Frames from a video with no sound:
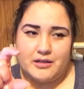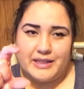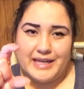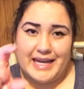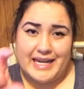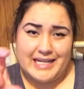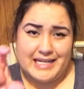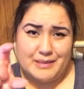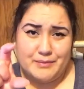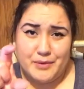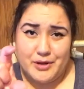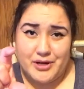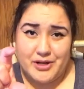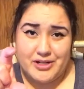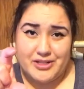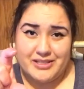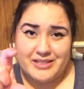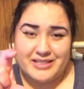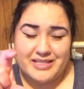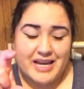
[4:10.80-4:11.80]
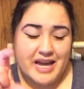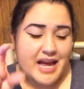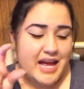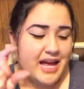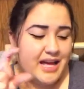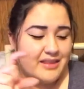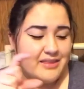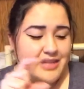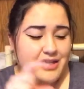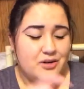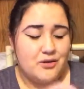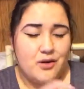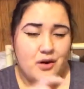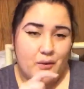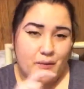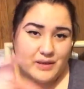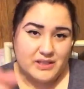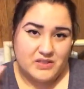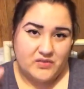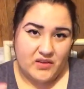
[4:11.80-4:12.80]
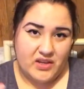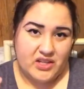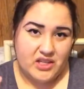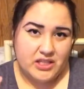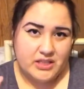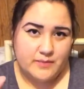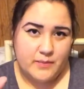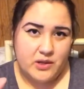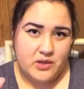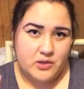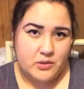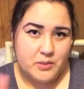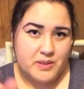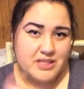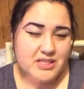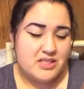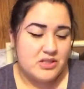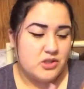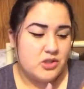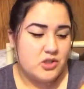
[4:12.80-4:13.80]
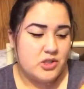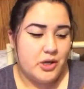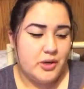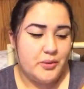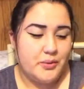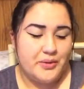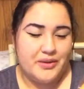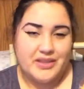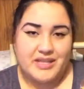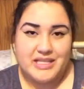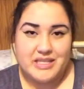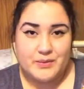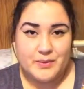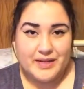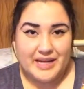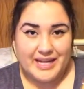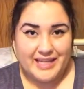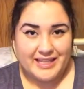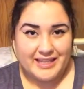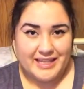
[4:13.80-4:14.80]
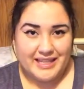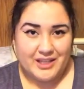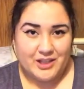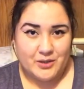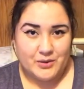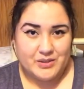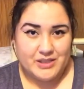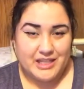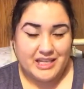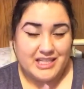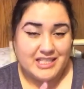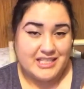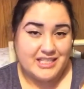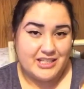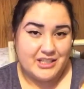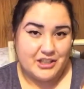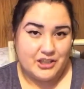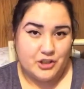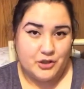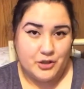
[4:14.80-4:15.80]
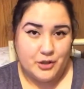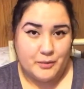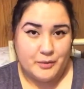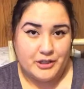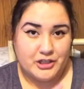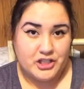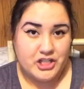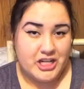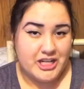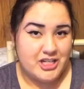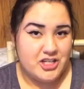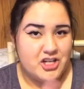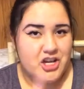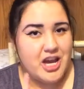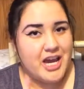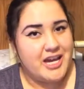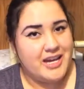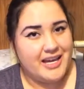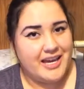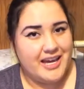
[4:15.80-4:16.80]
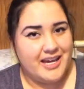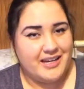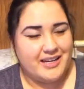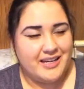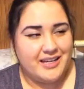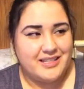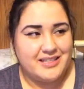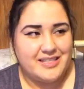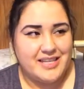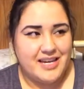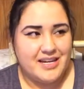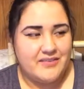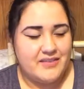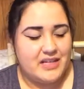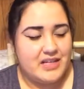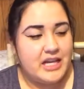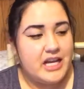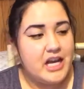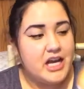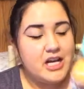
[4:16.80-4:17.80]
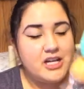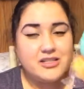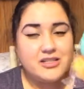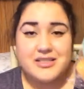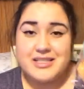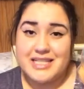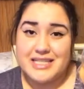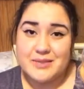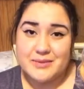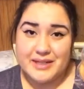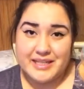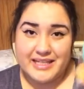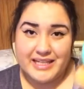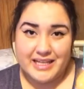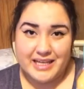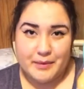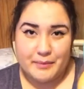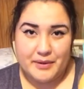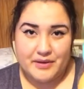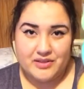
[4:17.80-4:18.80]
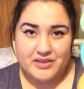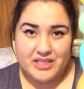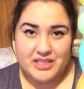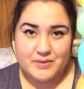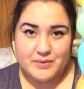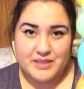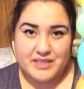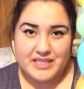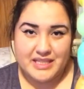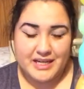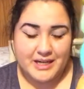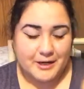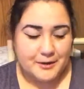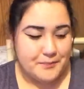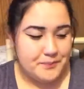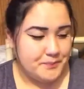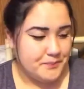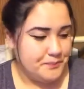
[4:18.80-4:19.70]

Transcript: candy bars, they don't always fit in the smaller ones. So this one I like using because then you can put change and a candy inside of it. So that's what I like about these ones here.